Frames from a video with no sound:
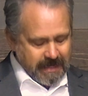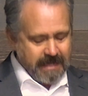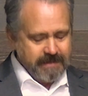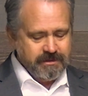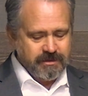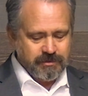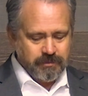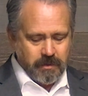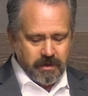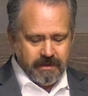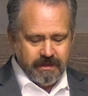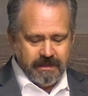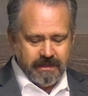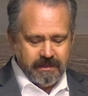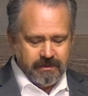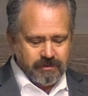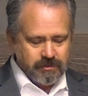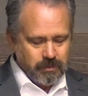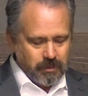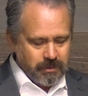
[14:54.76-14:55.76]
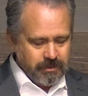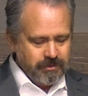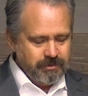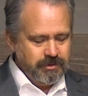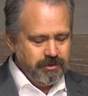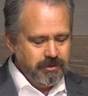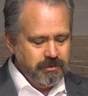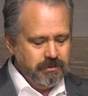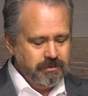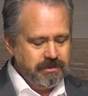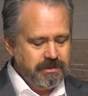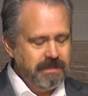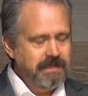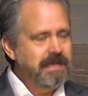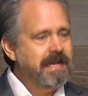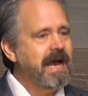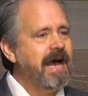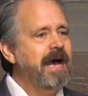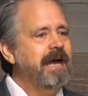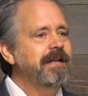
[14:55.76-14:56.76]
I just want to exhort you to
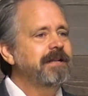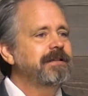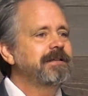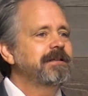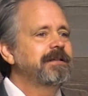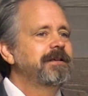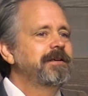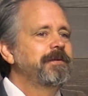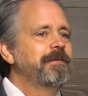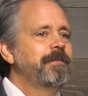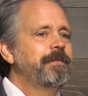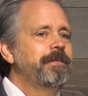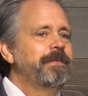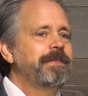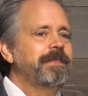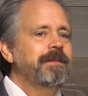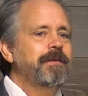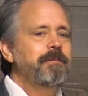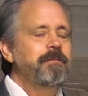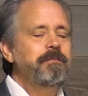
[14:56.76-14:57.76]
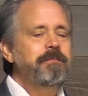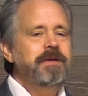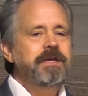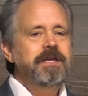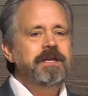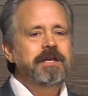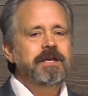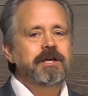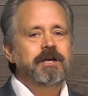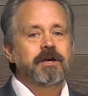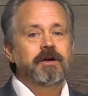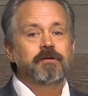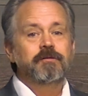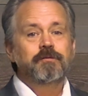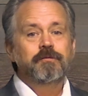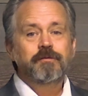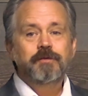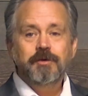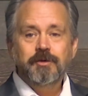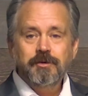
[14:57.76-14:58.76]
not be
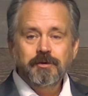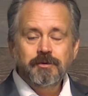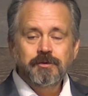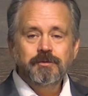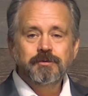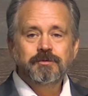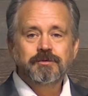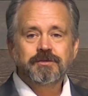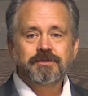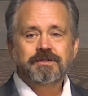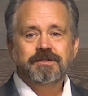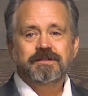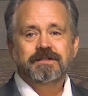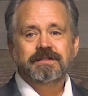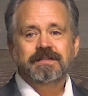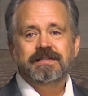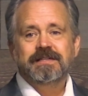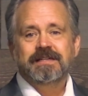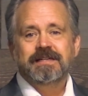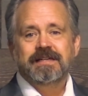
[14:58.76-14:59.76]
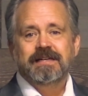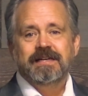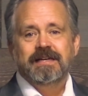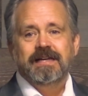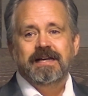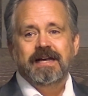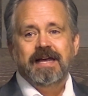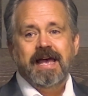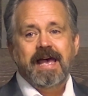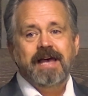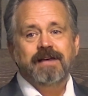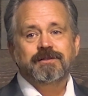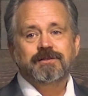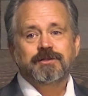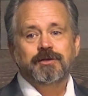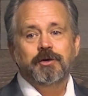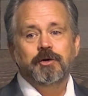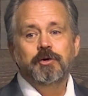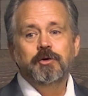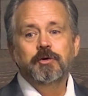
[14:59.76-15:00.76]
confused as
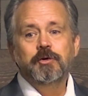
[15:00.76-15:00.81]
to